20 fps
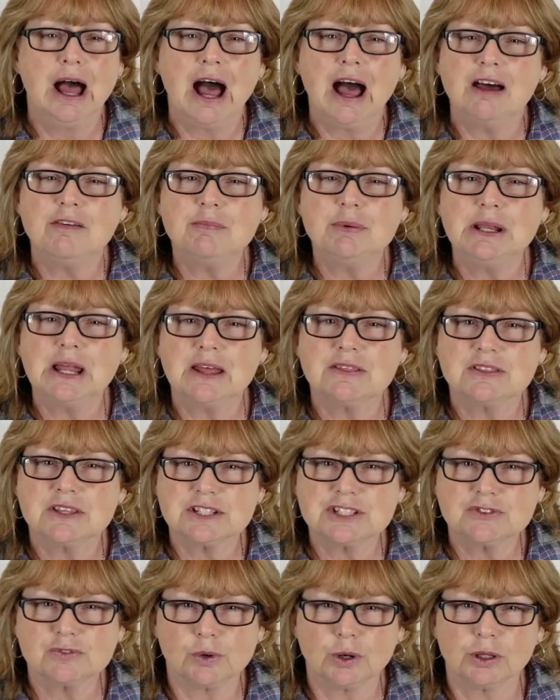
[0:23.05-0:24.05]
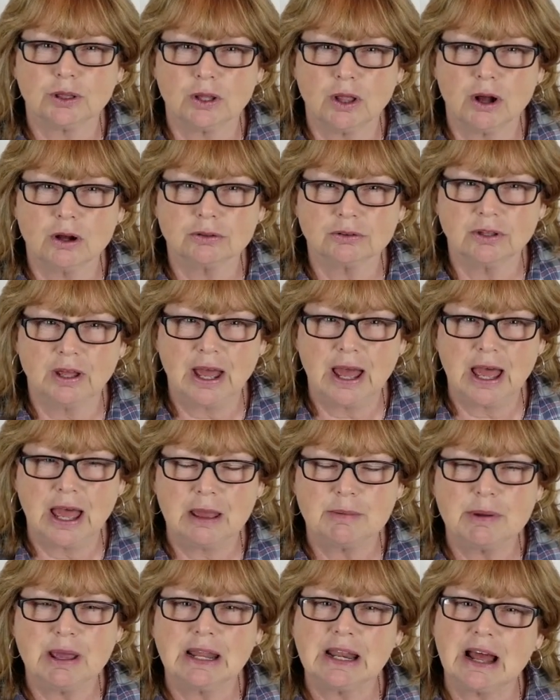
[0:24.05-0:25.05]
I've been at this for a long
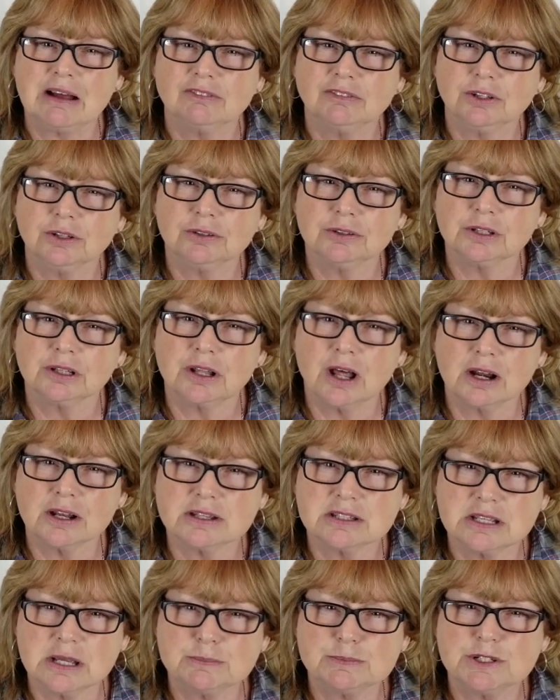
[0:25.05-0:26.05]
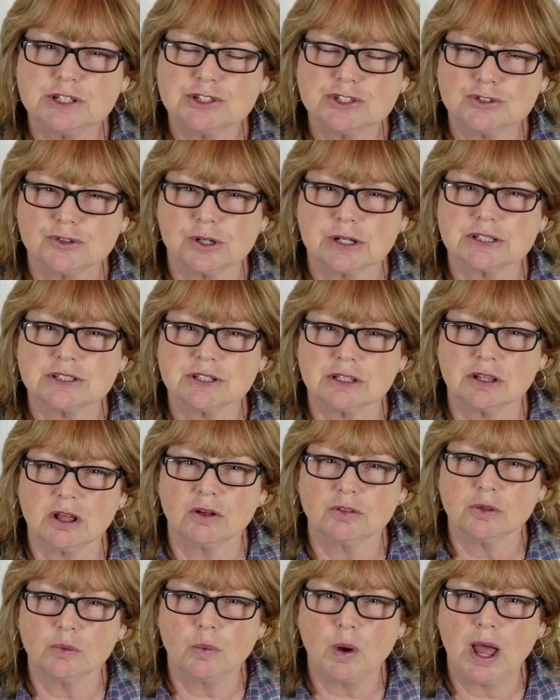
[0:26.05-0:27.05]
time and I've learned a lot of tips and tricks
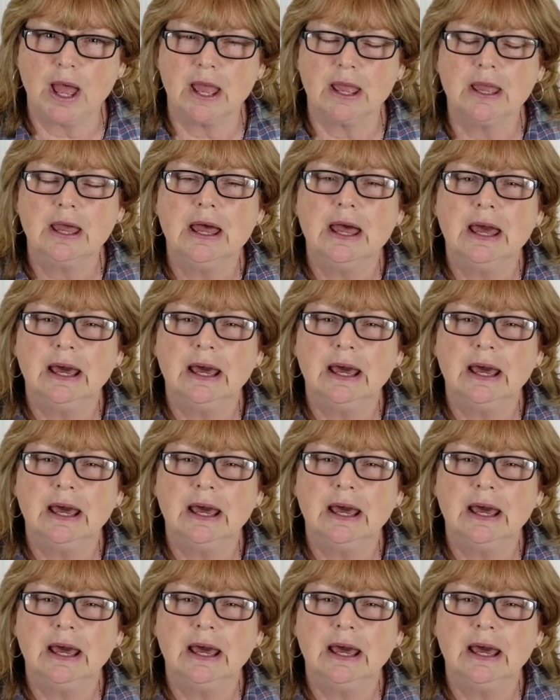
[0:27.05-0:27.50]
along the way,